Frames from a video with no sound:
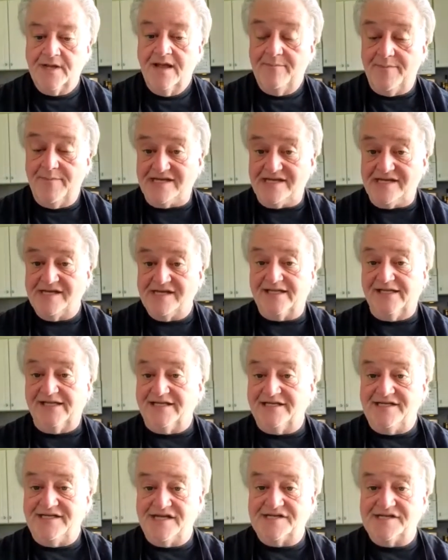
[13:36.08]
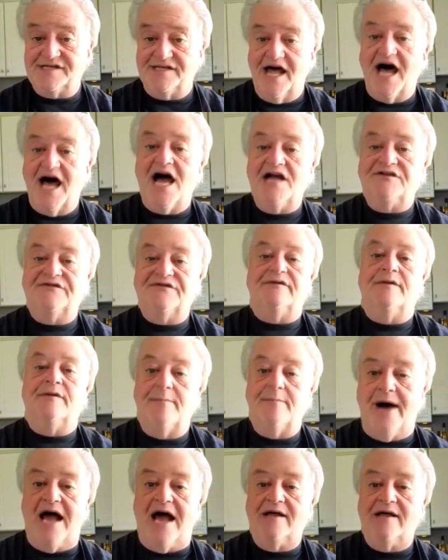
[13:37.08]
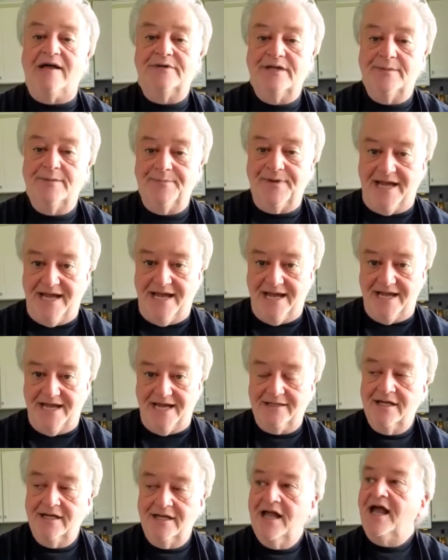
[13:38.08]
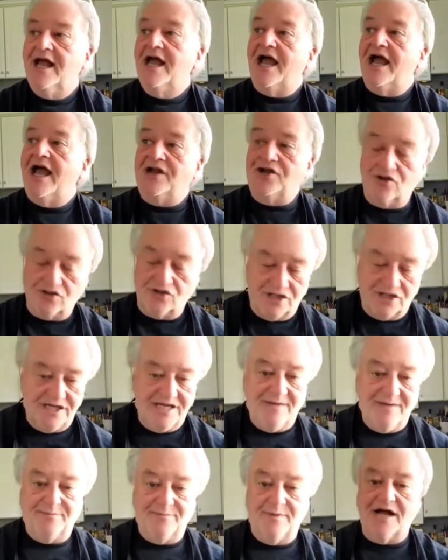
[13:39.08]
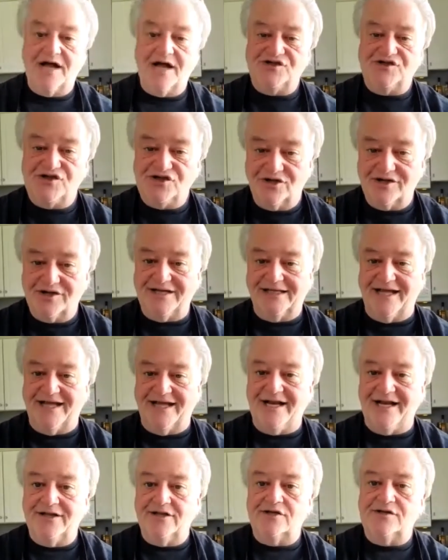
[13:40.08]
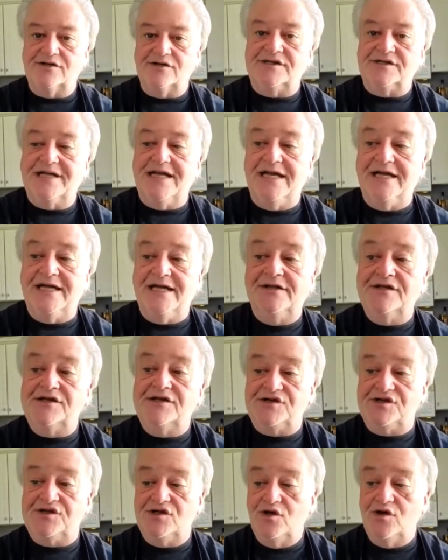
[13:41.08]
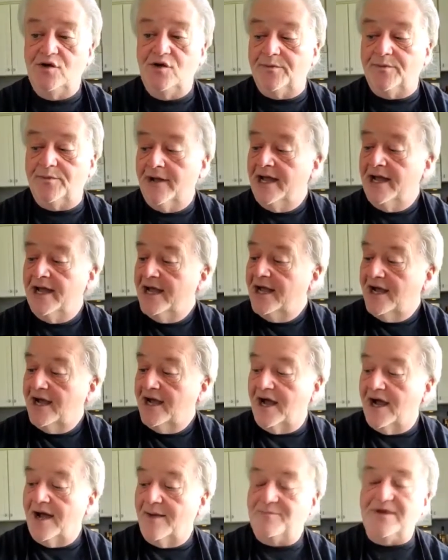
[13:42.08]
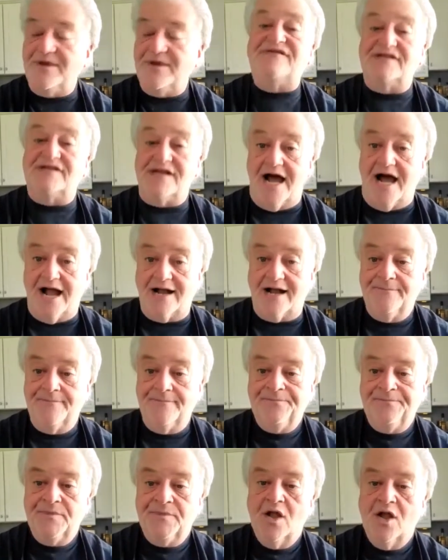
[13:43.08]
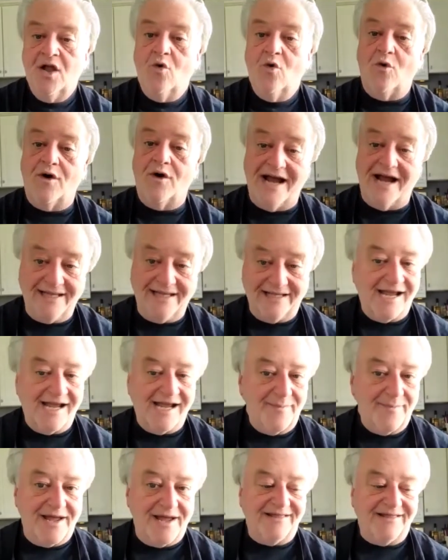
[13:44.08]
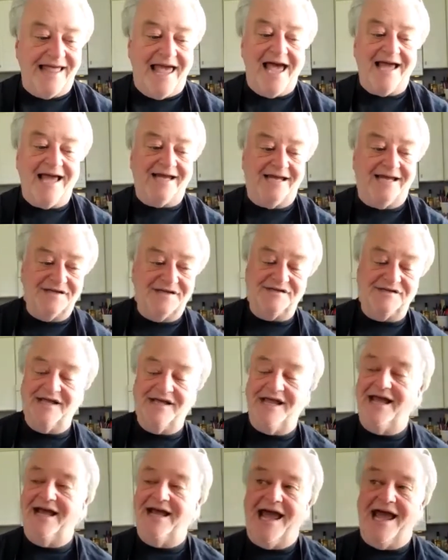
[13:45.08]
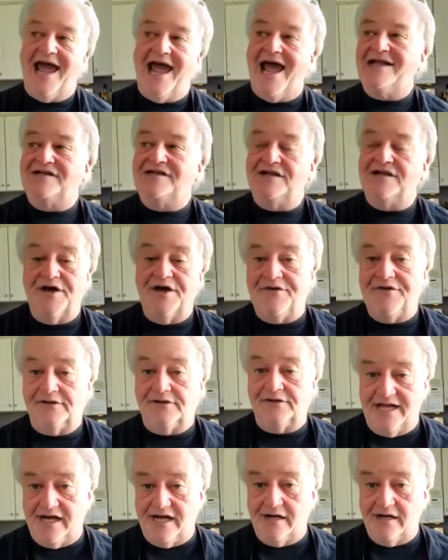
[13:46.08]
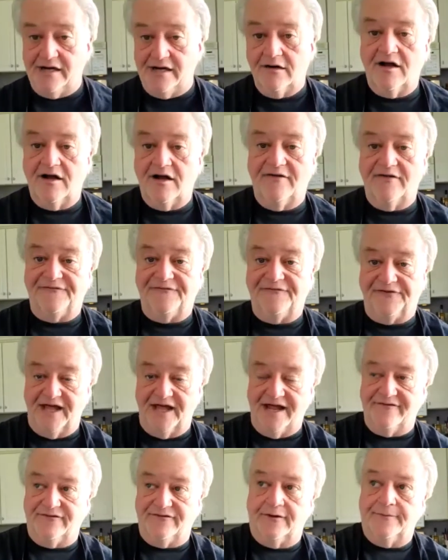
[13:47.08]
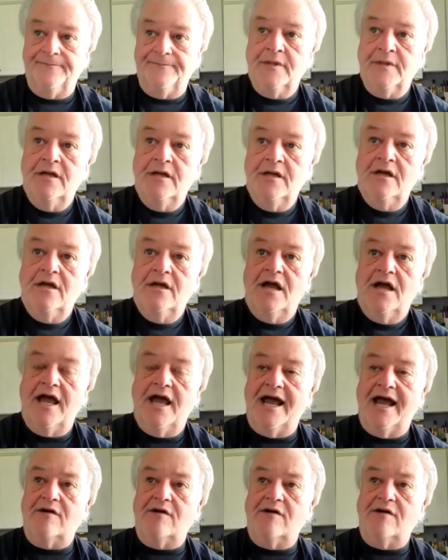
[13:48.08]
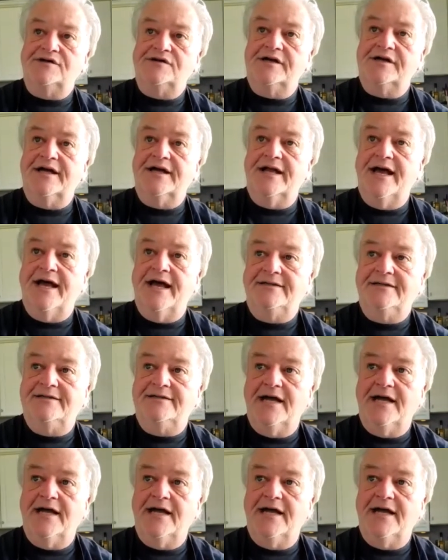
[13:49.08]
basically dislodge from the bottom of the pan, and you'll keep on circulating those in the soup beef stock. What I like about that is it adds another layer of flavor. And I was looking at